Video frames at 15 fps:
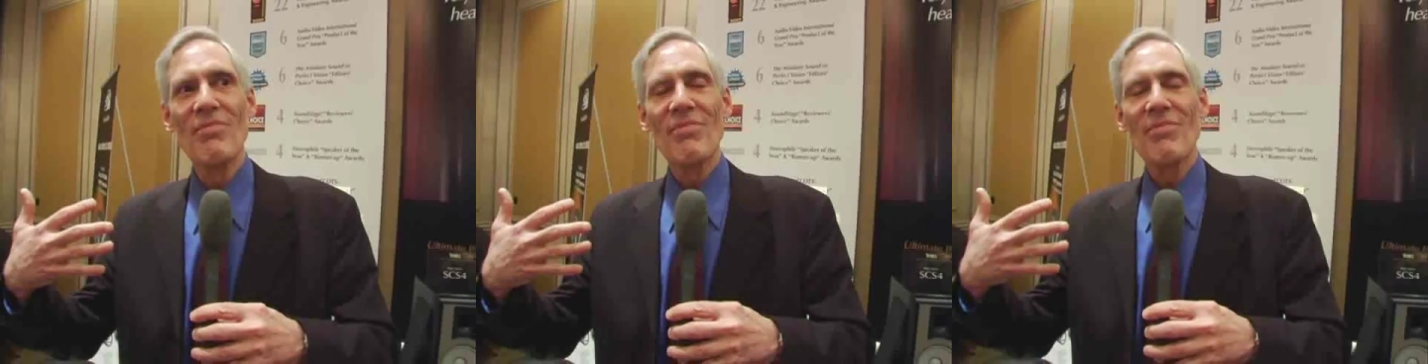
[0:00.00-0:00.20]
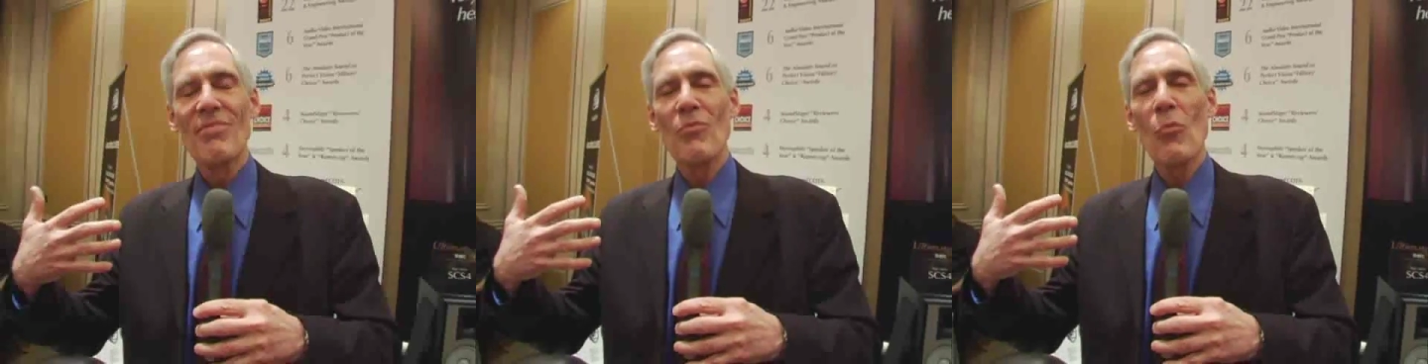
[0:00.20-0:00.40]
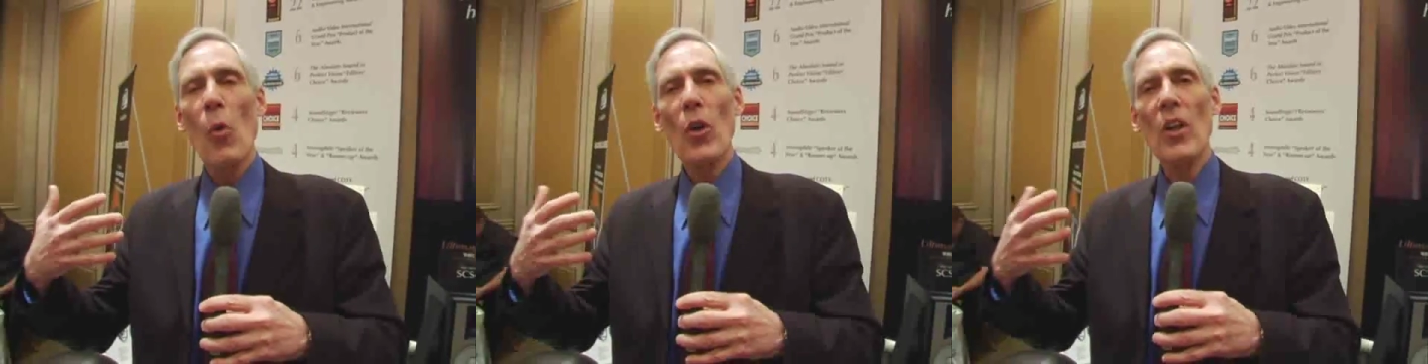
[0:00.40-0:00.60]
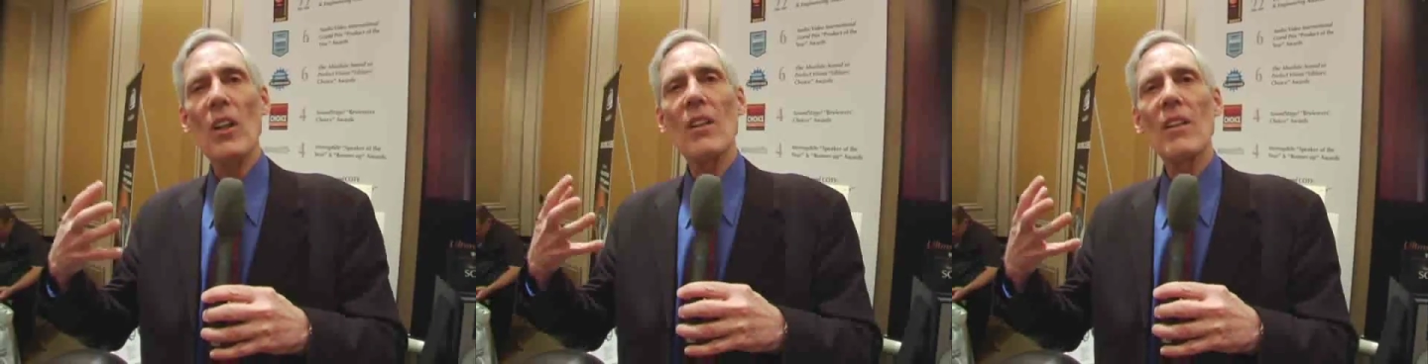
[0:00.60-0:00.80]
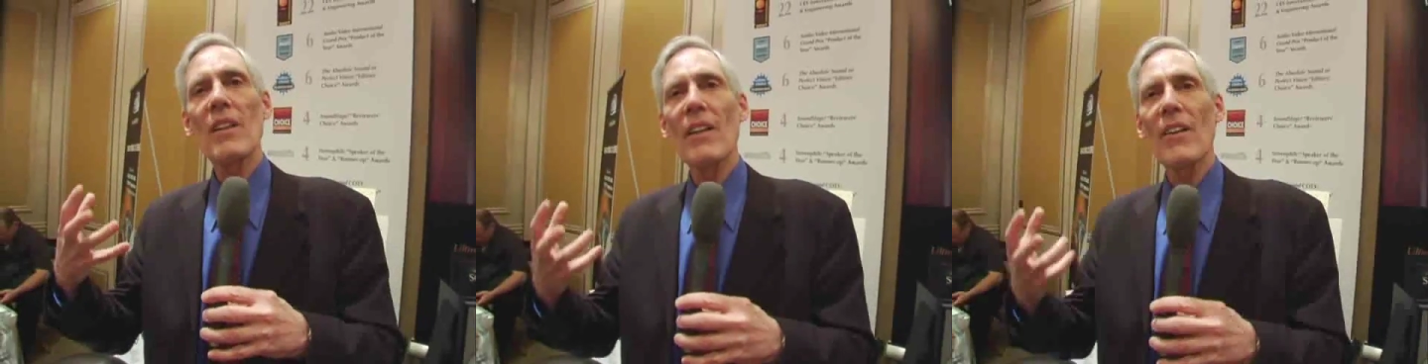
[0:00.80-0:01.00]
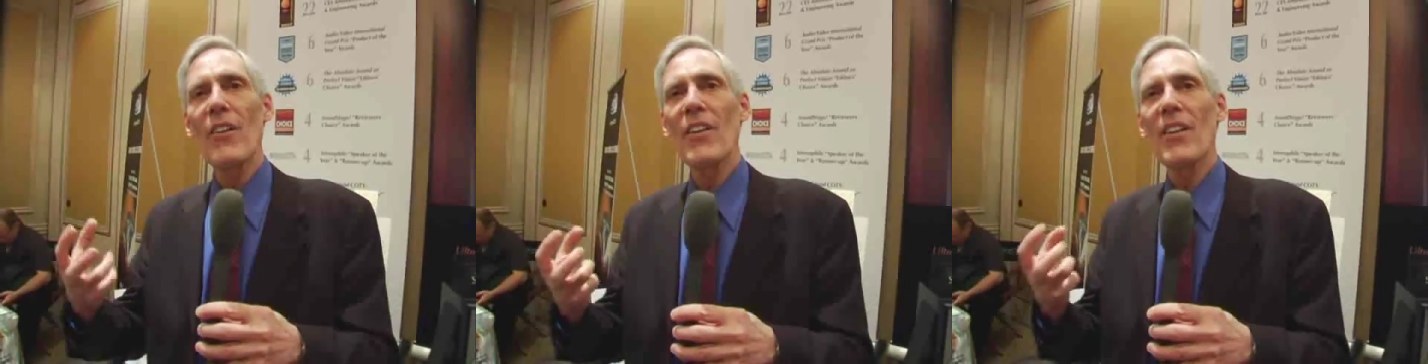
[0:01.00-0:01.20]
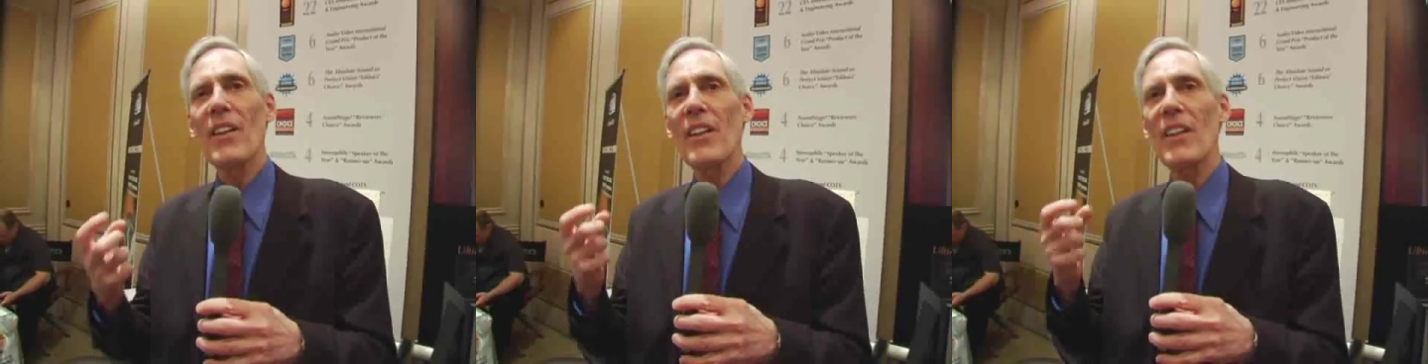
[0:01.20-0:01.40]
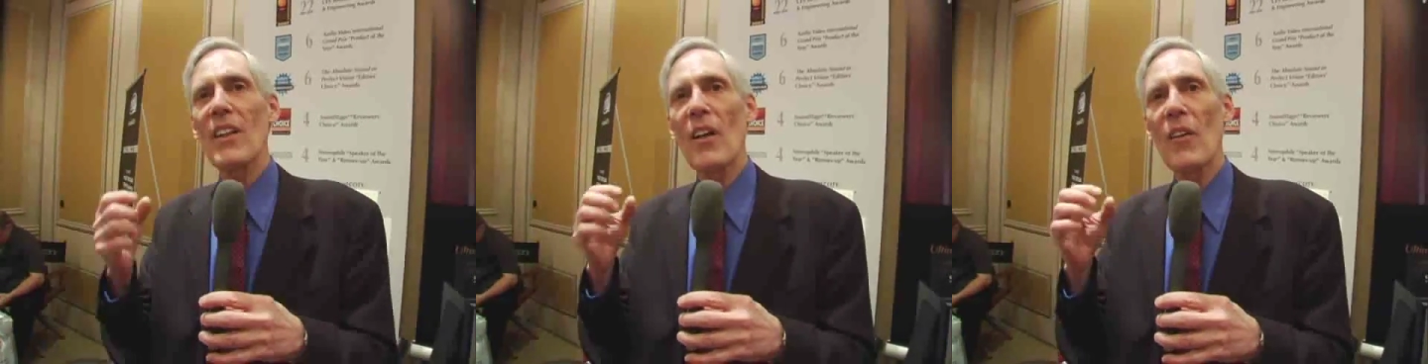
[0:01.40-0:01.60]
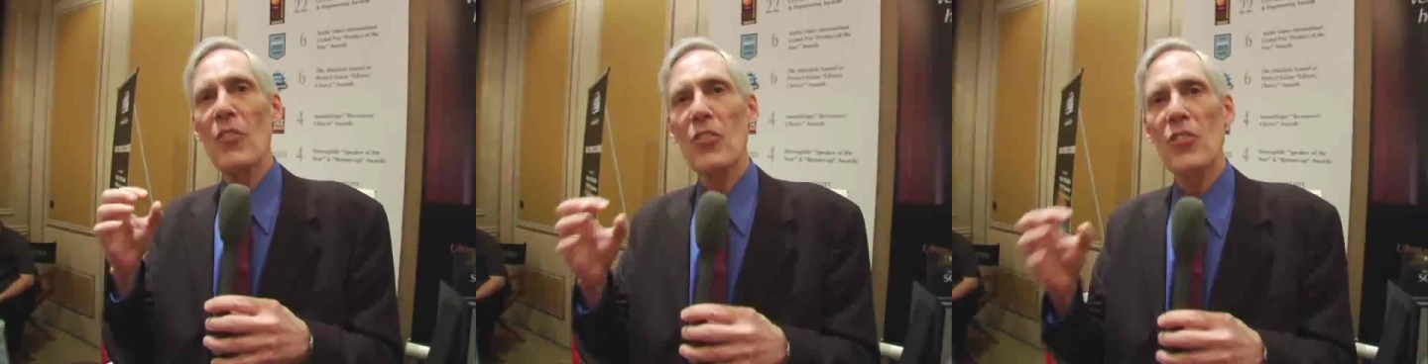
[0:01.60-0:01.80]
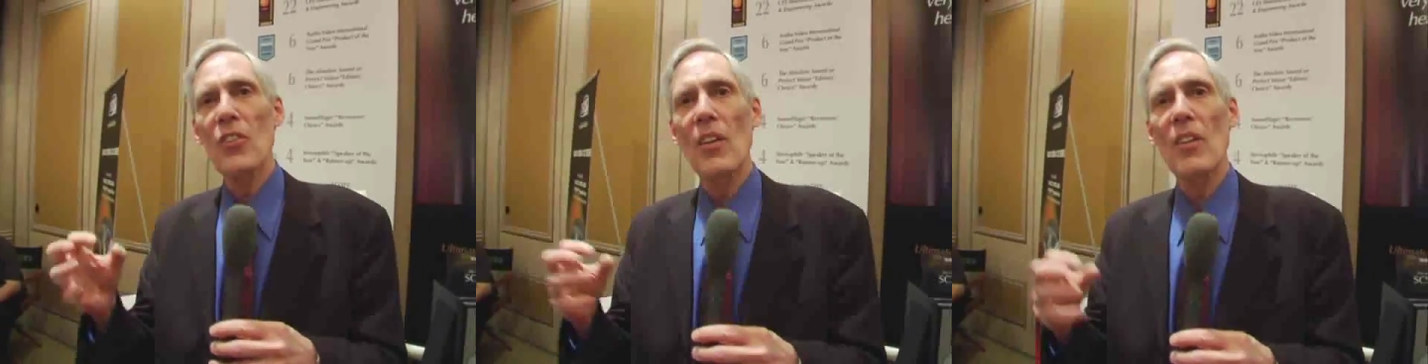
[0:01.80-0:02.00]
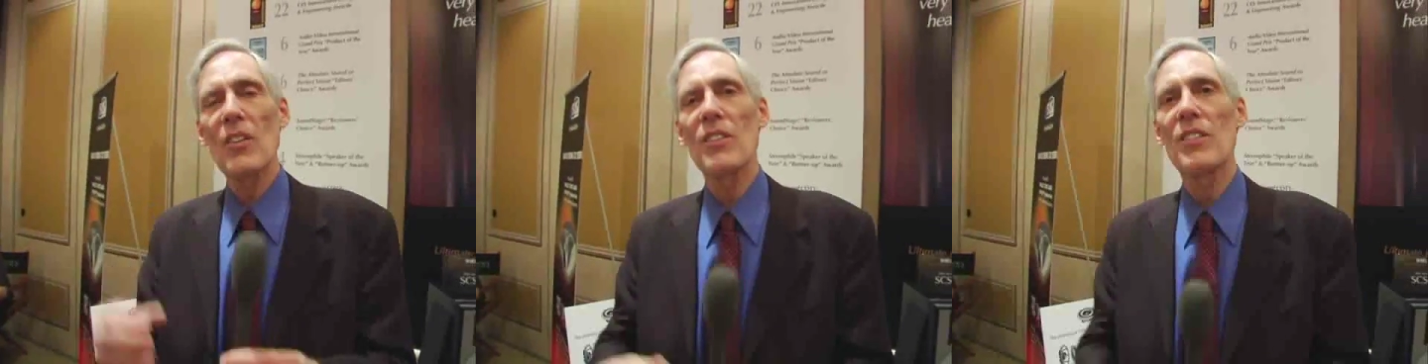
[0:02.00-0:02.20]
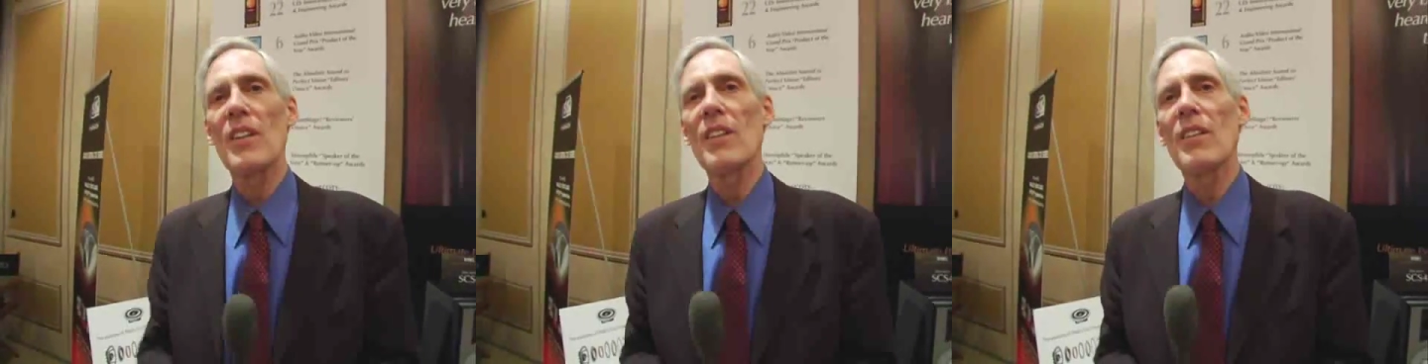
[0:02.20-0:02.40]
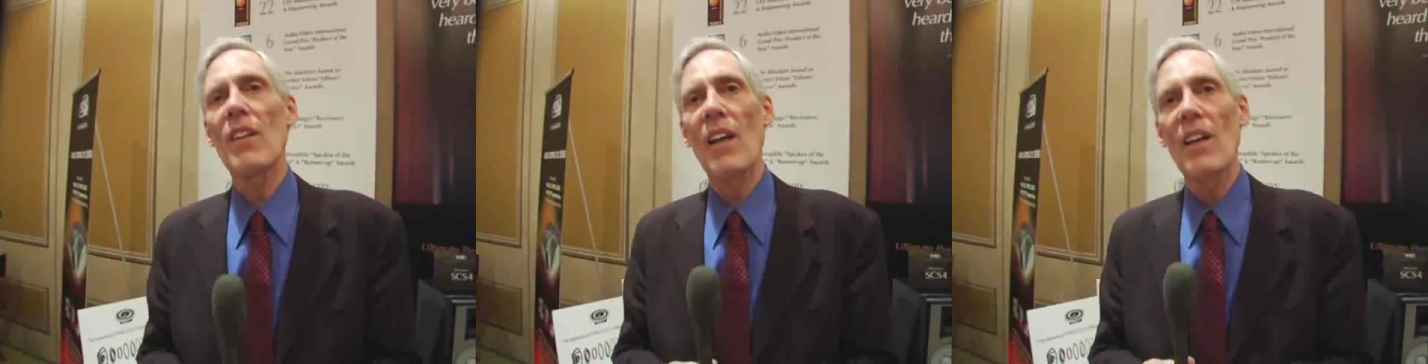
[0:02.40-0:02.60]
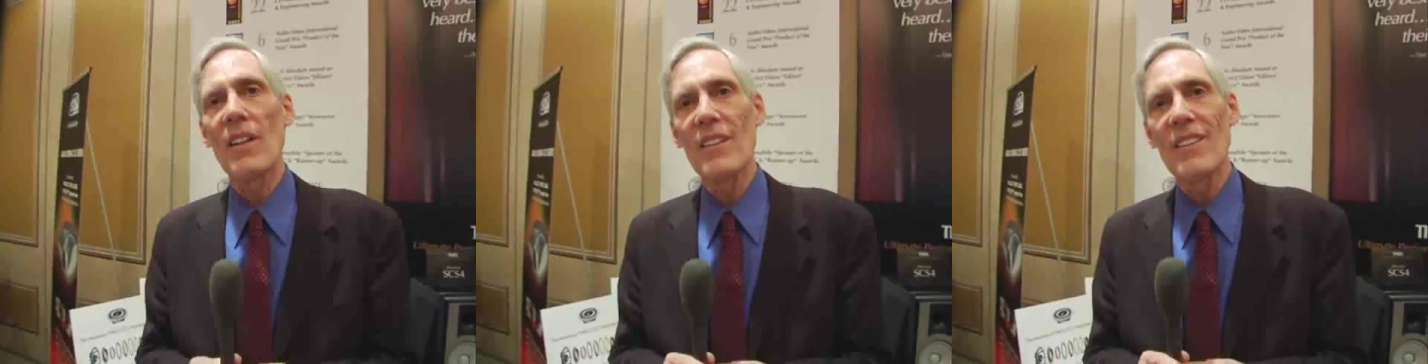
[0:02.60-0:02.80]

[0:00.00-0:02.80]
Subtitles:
more clarity of subtle detail.